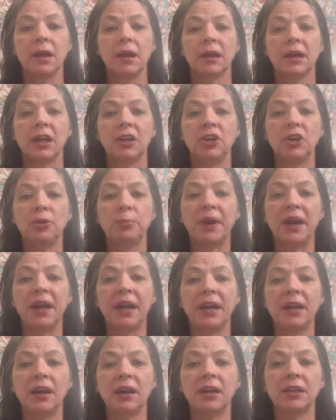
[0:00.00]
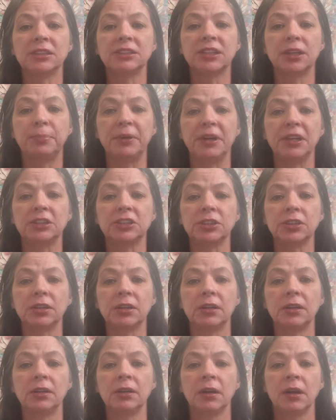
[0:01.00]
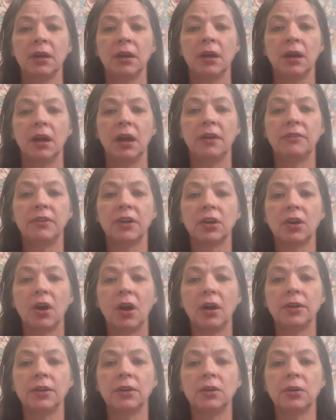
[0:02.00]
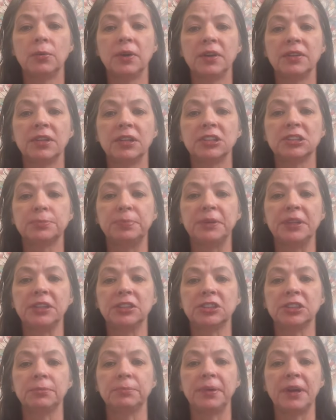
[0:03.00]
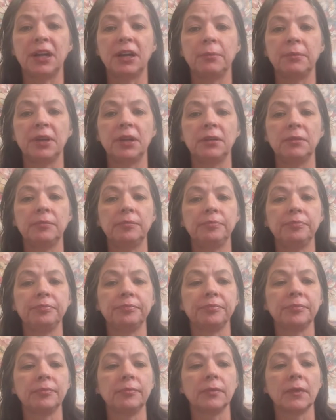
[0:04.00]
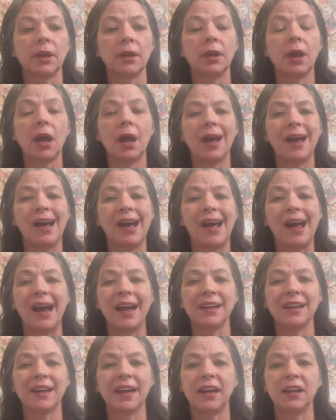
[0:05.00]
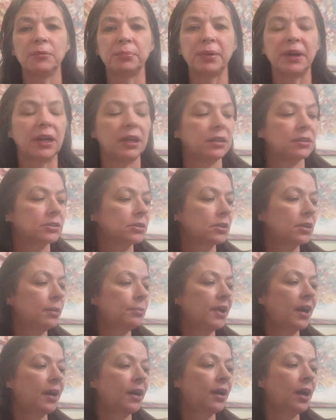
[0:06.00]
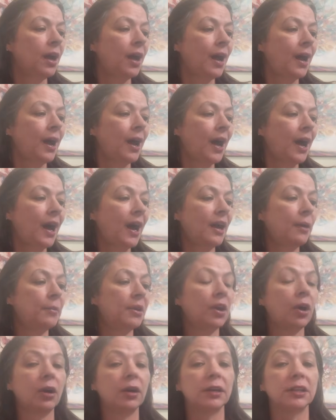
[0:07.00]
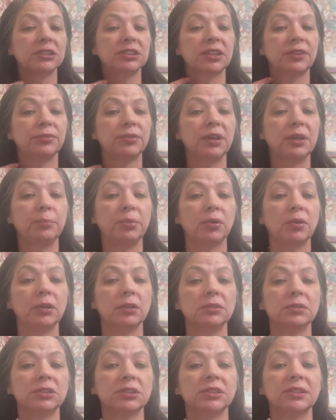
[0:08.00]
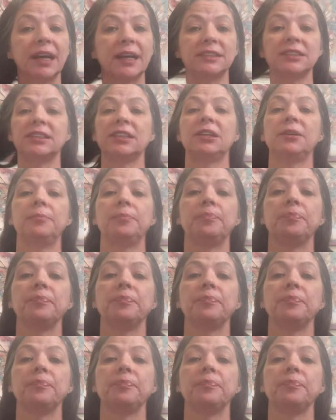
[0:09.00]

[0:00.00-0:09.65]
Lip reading: Can you paint us a picture of a cardinal with a speech impediment? I can't paint. I'm an artist of reborns. That's it.